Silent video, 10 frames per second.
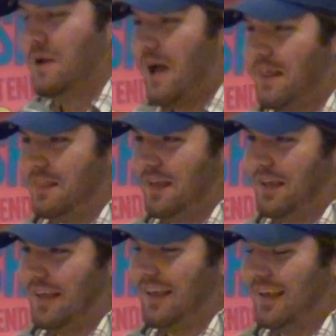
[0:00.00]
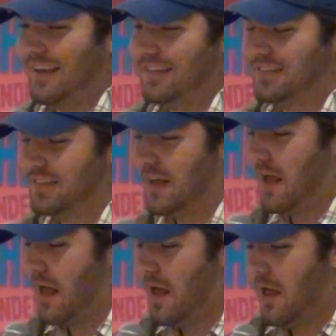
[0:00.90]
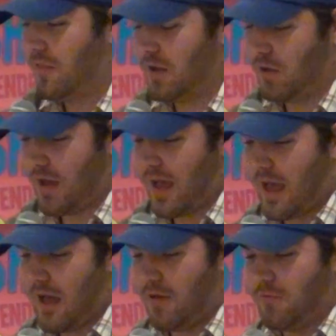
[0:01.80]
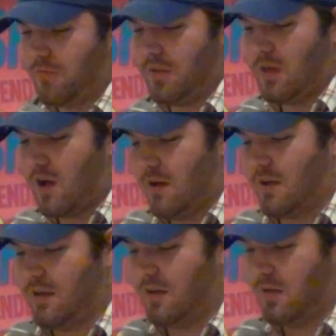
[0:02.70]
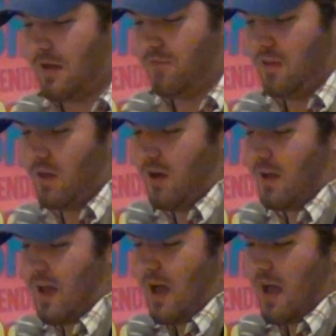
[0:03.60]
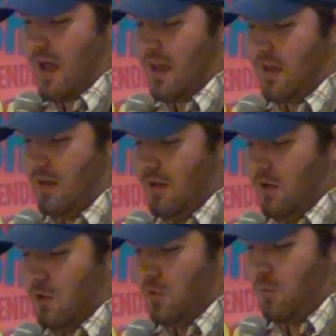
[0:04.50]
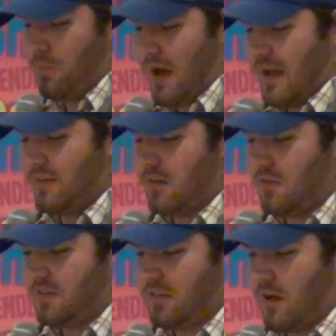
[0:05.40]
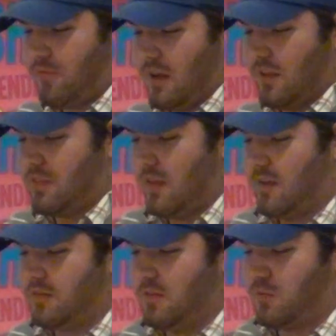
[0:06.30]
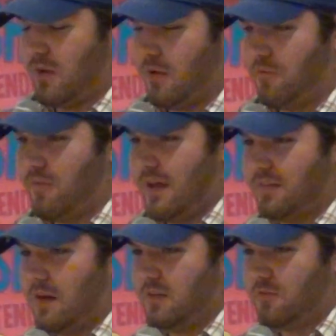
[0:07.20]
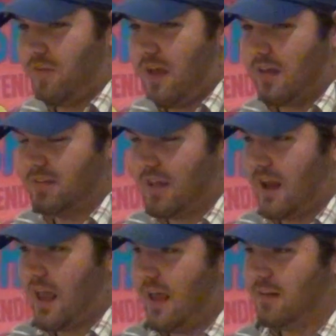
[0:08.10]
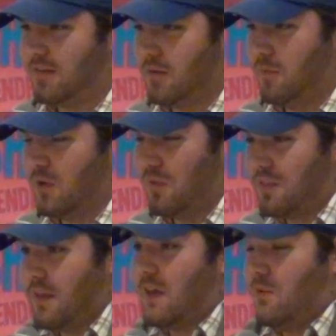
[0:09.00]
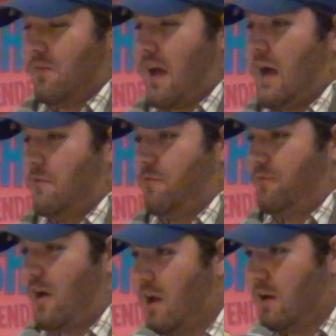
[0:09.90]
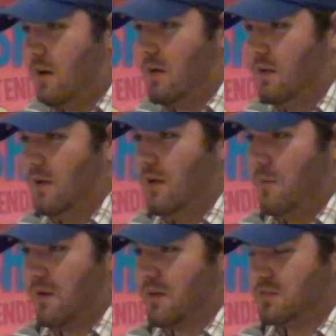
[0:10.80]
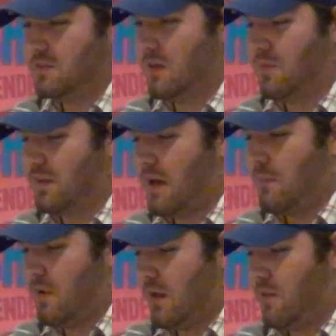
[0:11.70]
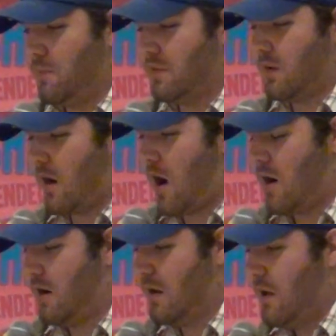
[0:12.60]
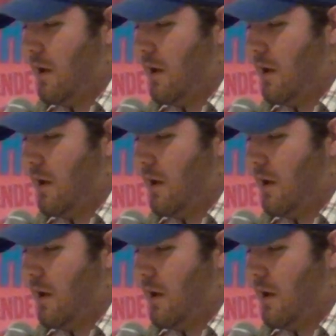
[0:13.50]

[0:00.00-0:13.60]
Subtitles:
I think he is. And then you have the young guy who buys all the stuff that he thinks is real, finds out it's fake, his dad hates him. You would think you would have gotten fired because you're dealing with a lot of money there, but there aren't.